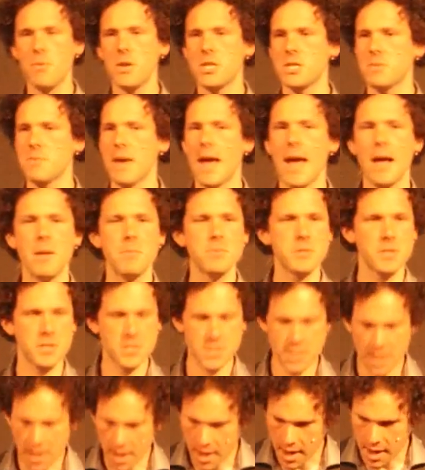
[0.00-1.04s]
which helps
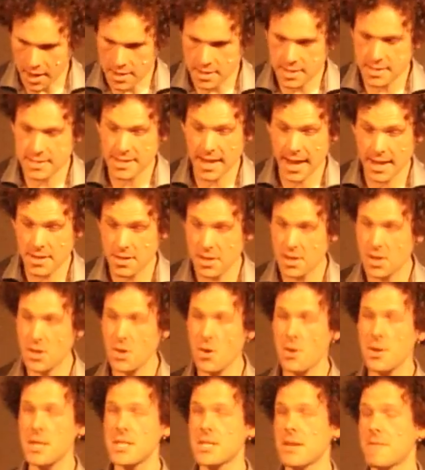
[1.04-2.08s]
us to understand that
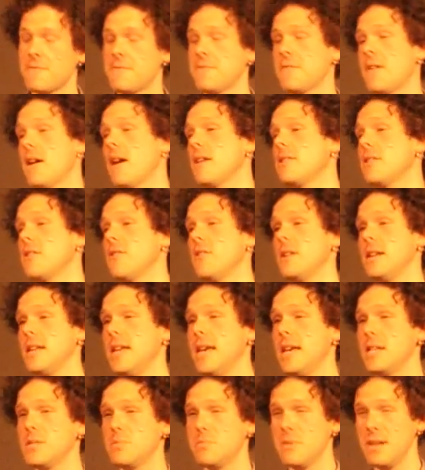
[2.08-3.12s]
God is our Father and
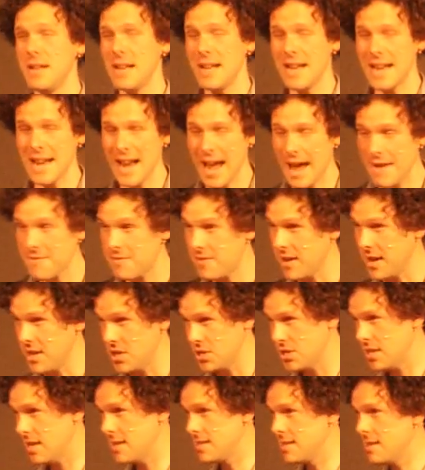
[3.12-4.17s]
He's
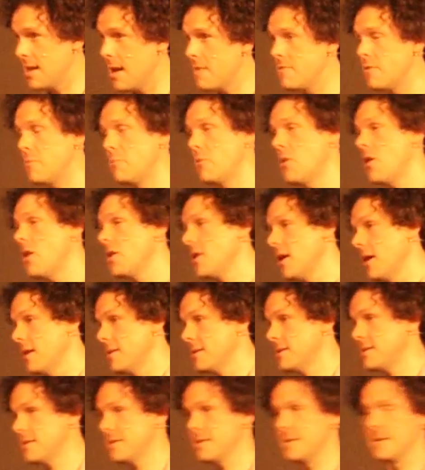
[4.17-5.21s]
lavished His love upon
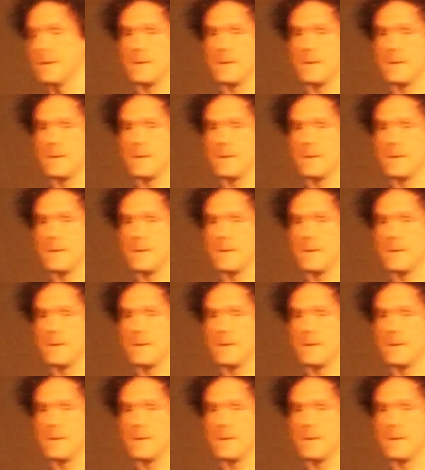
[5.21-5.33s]
us.